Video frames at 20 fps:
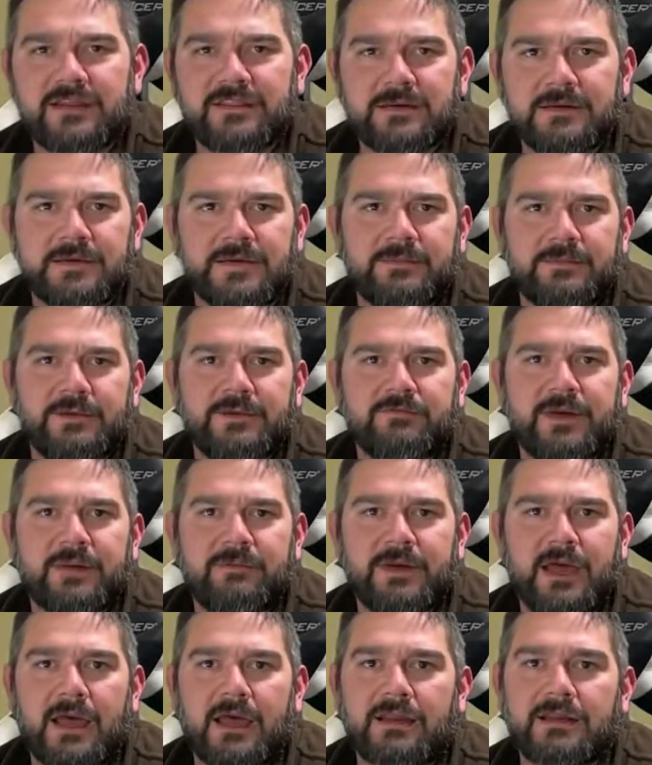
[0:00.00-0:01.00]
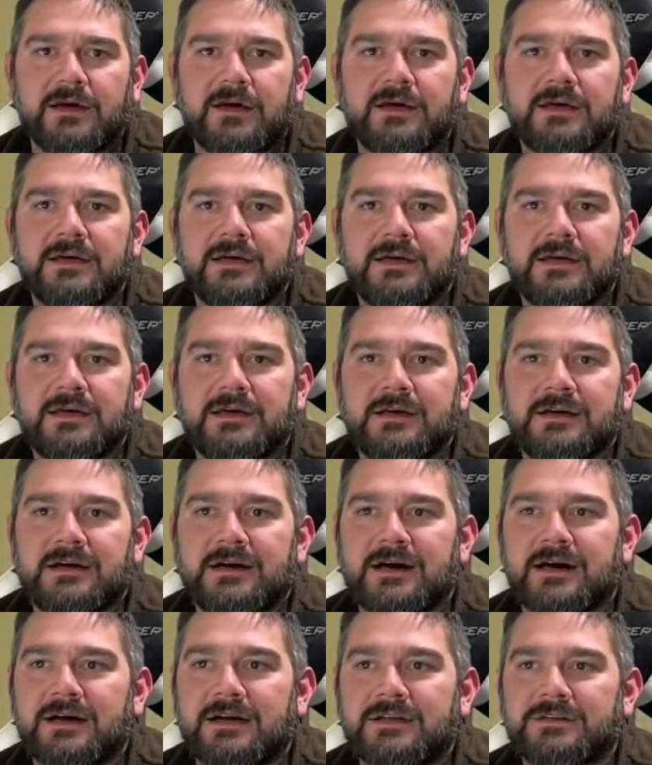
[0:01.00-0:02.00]
I think it might have been Red Panda.
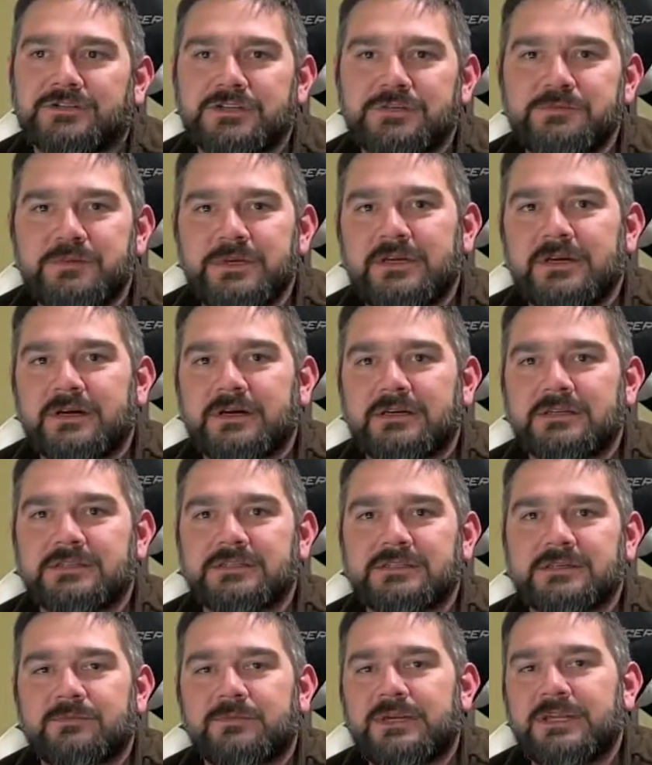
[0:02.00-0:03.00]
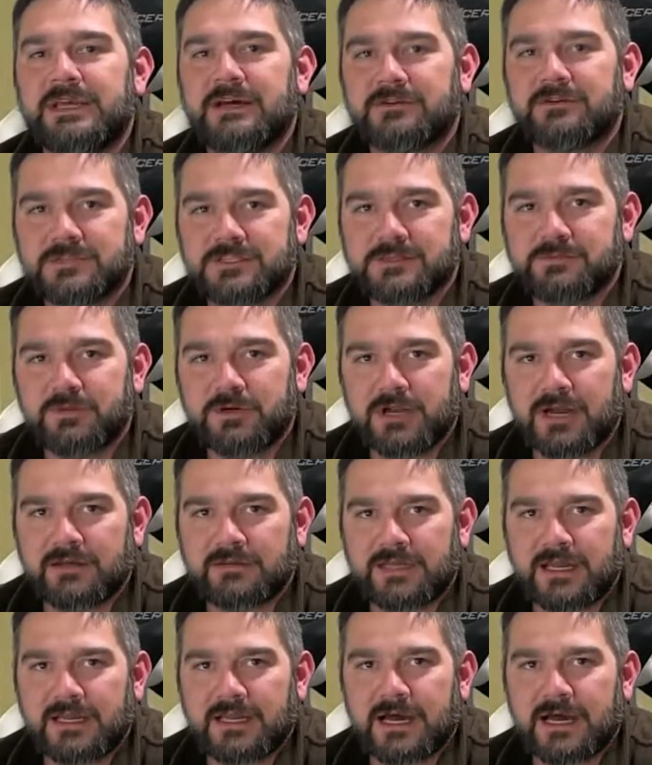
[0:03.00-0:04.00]
Just because somebody else has put
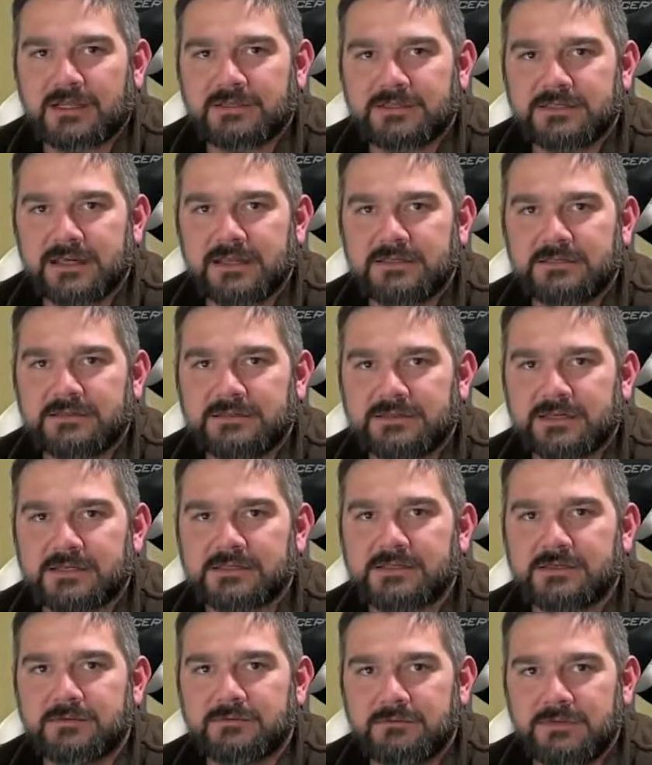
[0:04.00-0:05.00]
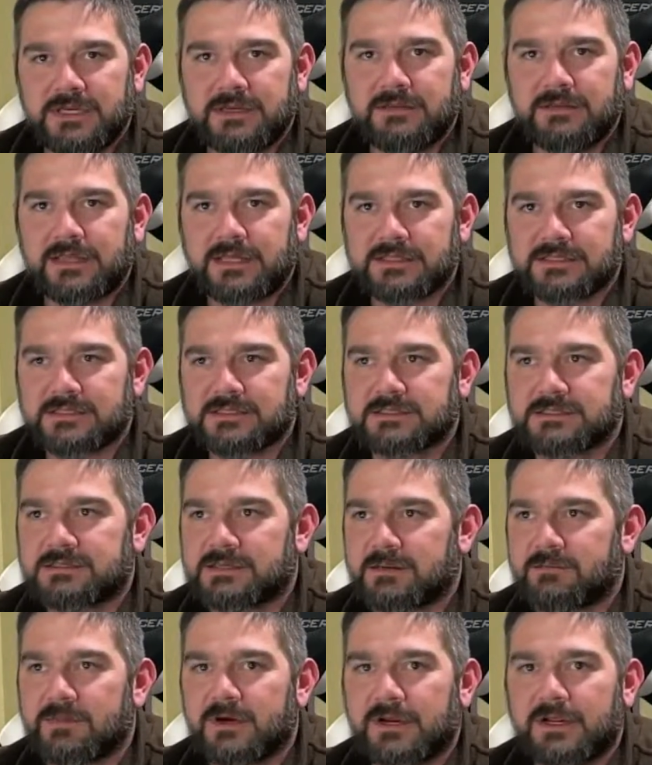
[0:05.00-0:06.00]
out that content doesn't mean that
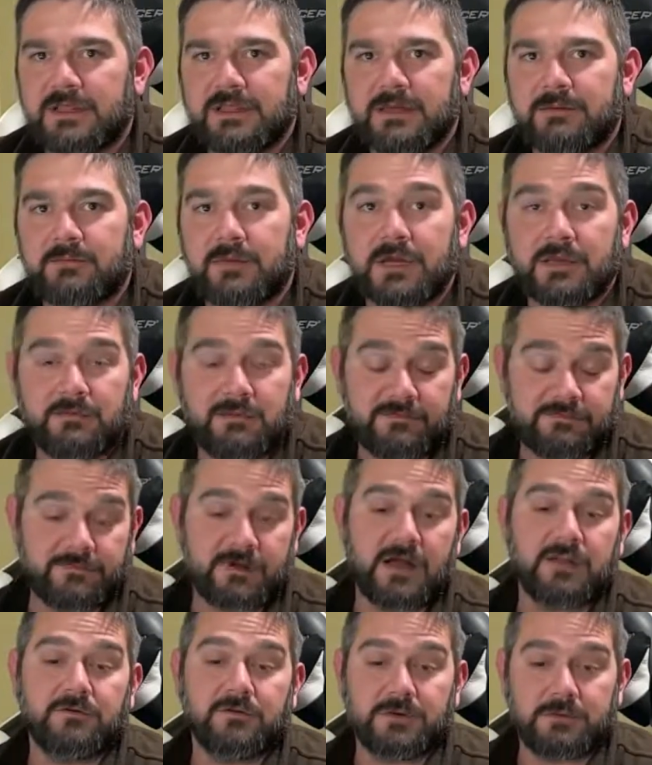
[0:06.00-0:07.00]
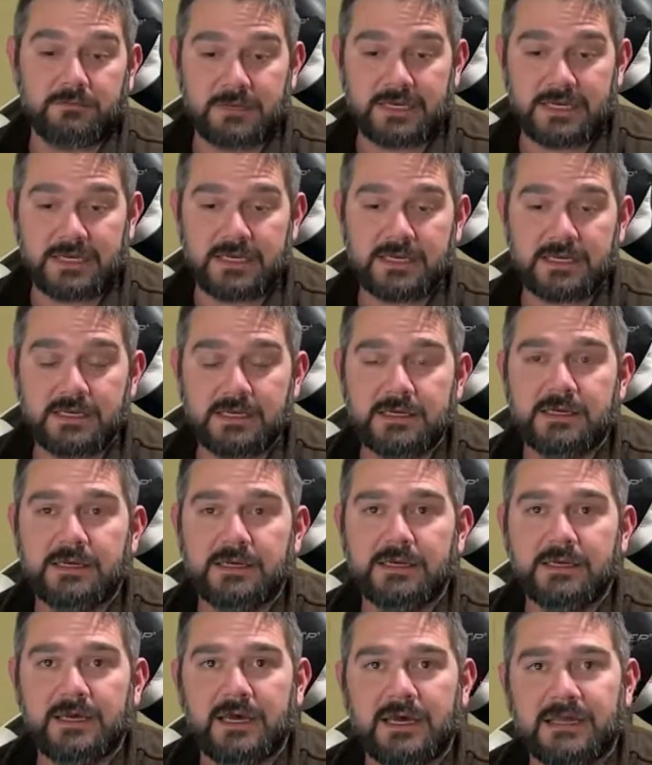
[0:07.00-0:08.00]
somebody that might be following me
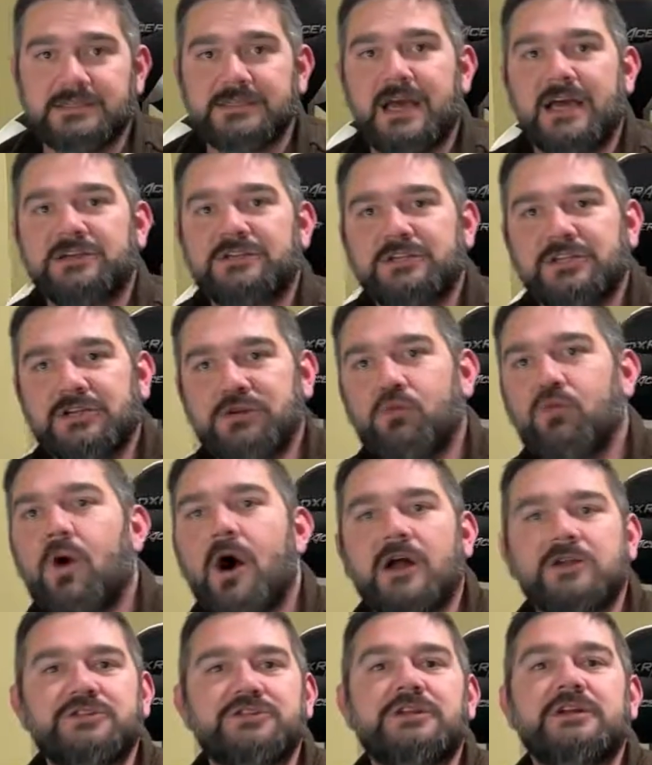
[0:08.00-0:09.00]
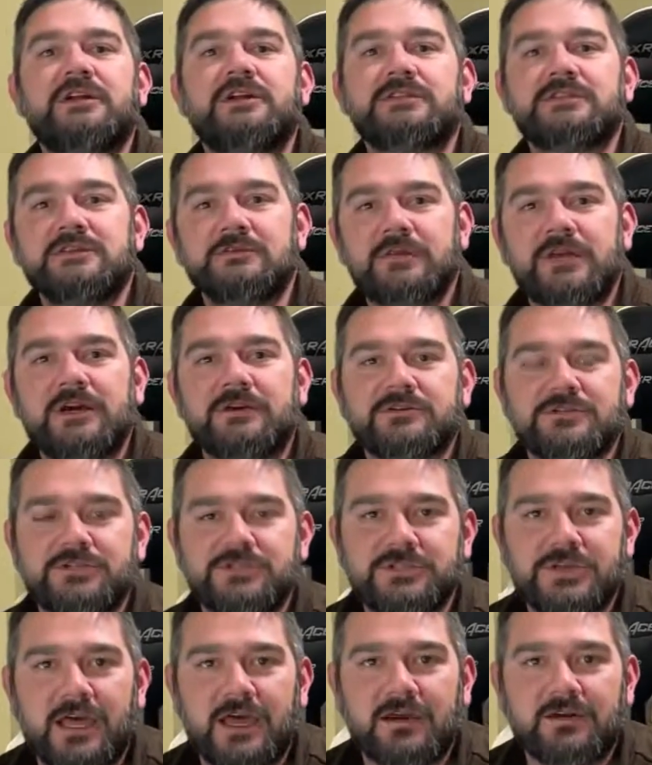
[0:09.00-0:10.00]
has actually watched it on someone else's
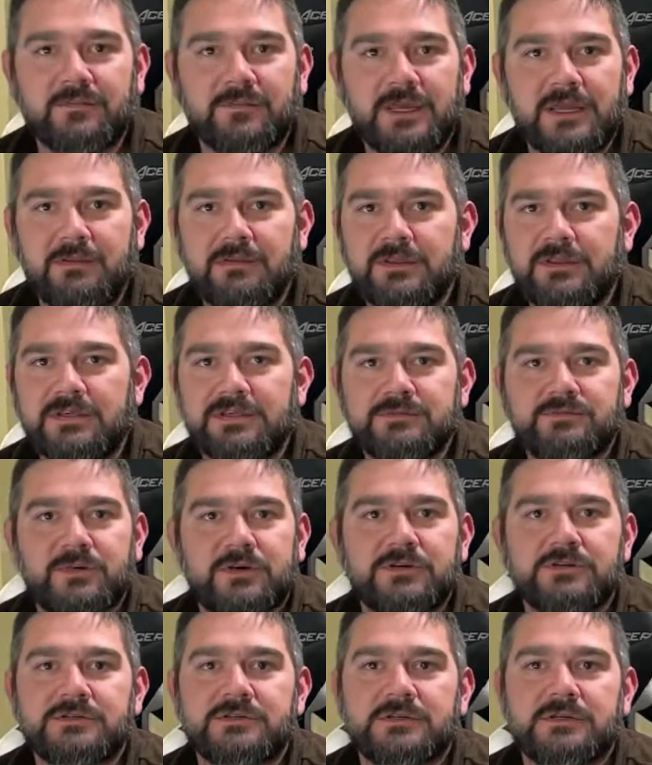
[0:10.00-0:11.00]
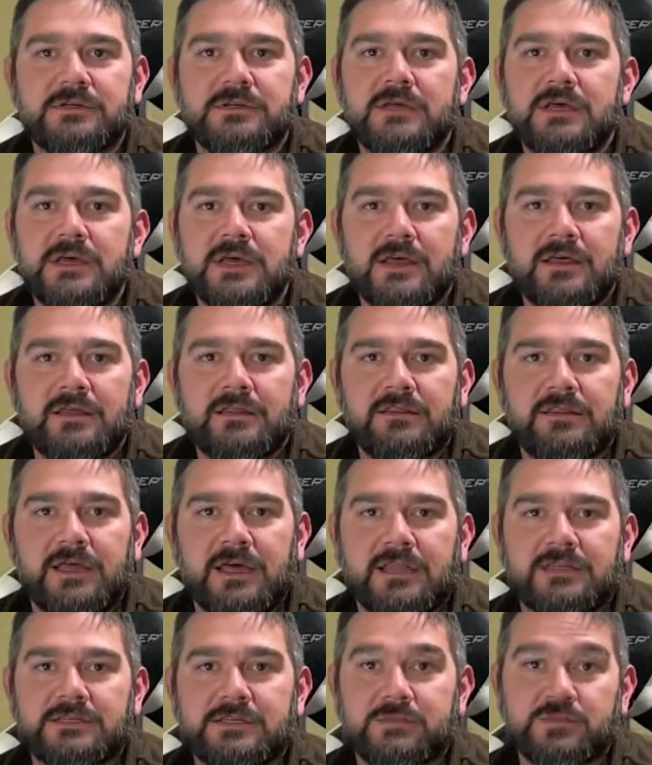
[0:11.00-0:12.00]
channel. Maybe this person
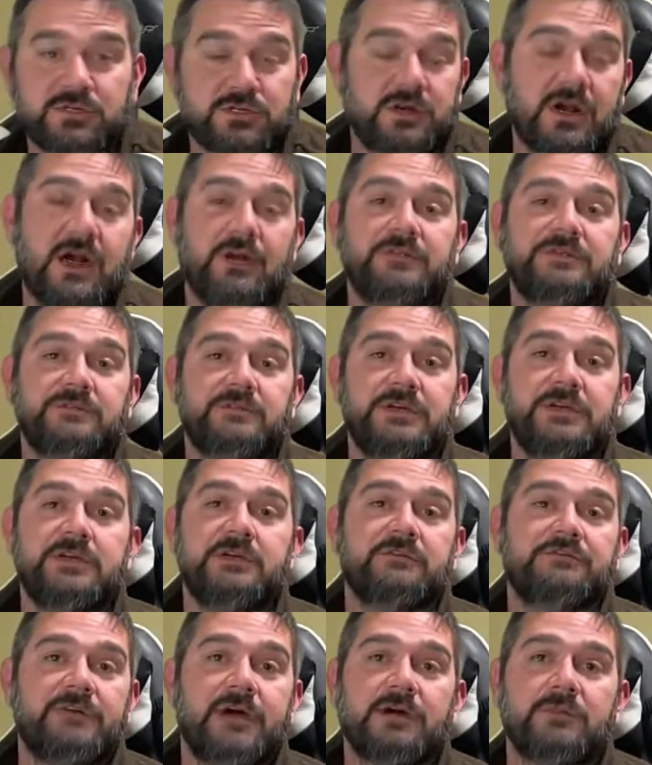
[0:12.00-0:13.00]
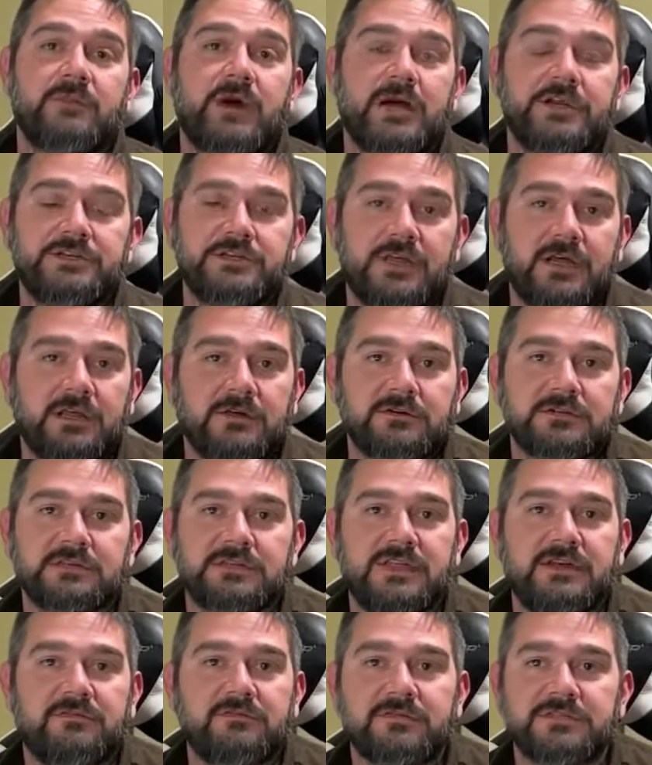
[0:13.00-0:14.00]
that subscribed to me or found my channel has
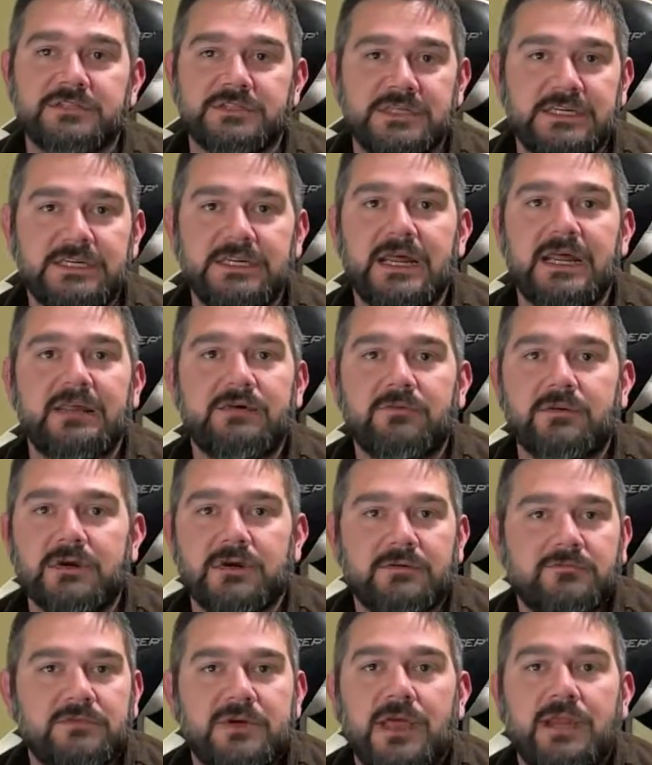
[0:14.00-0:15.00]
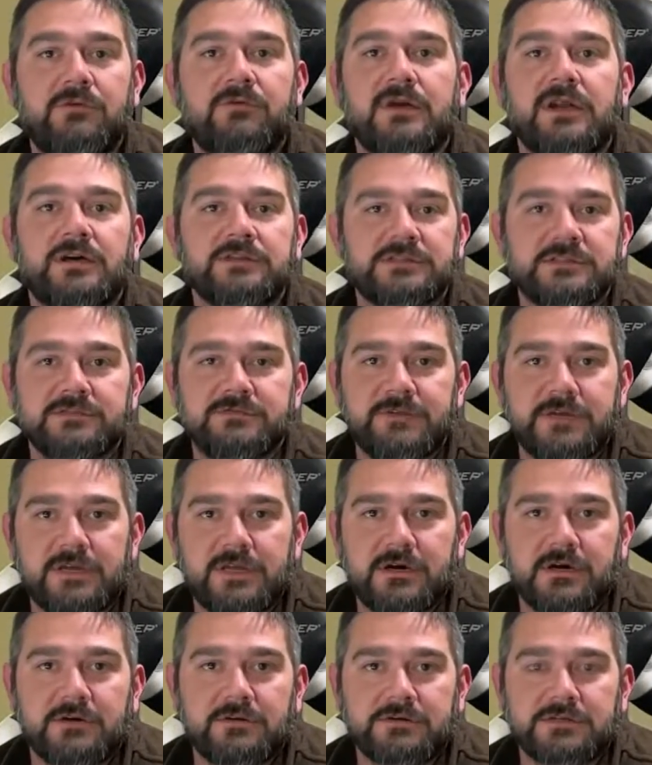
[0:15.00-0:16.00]
never seen anyone else's
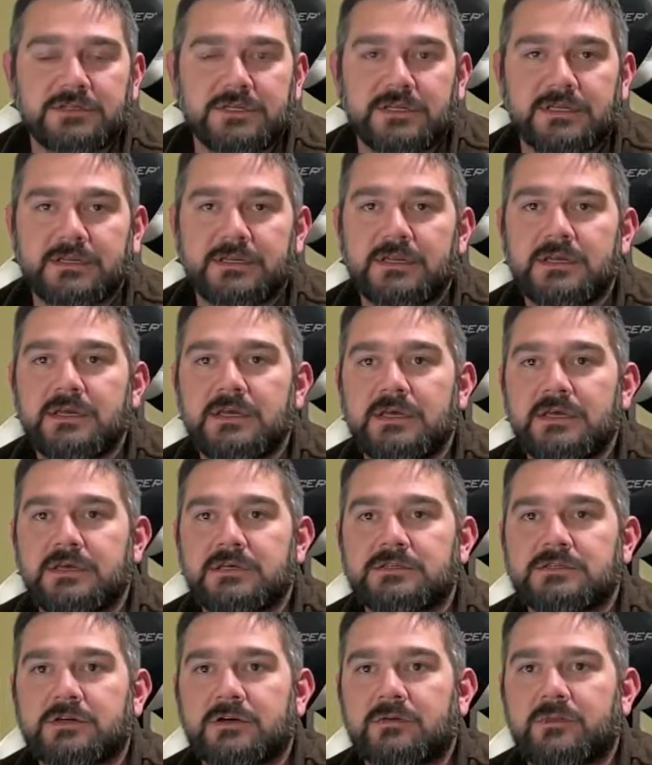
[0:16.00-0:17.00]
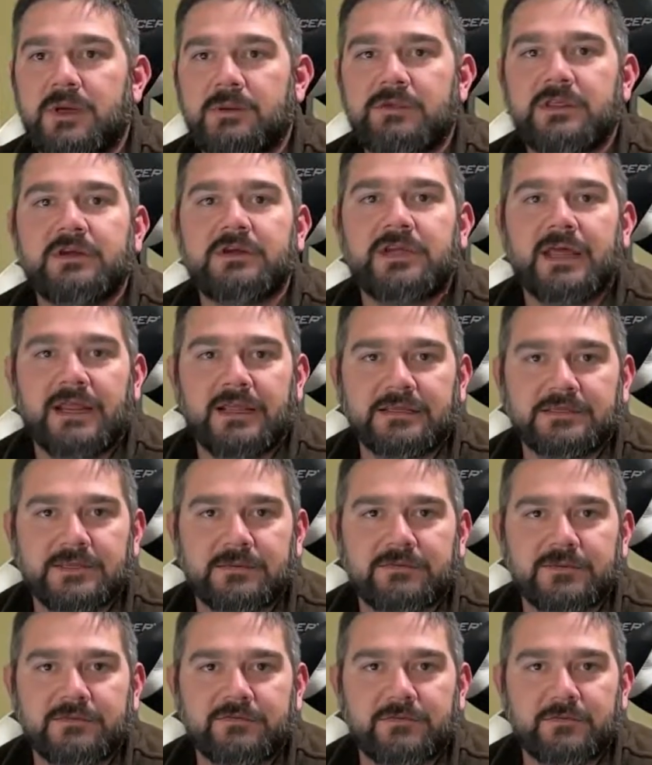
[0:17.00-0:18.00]
videos, and so maybe they're getting
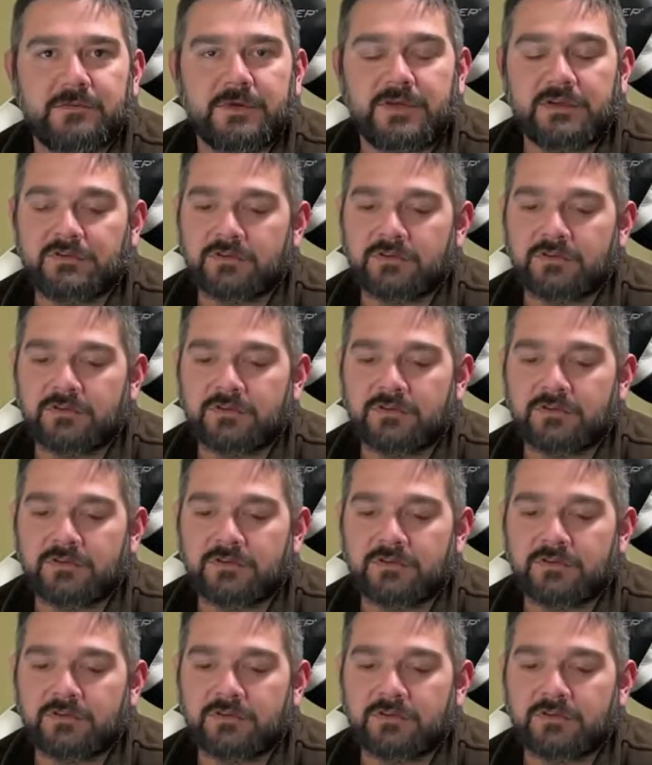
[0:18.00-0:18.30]
something from me.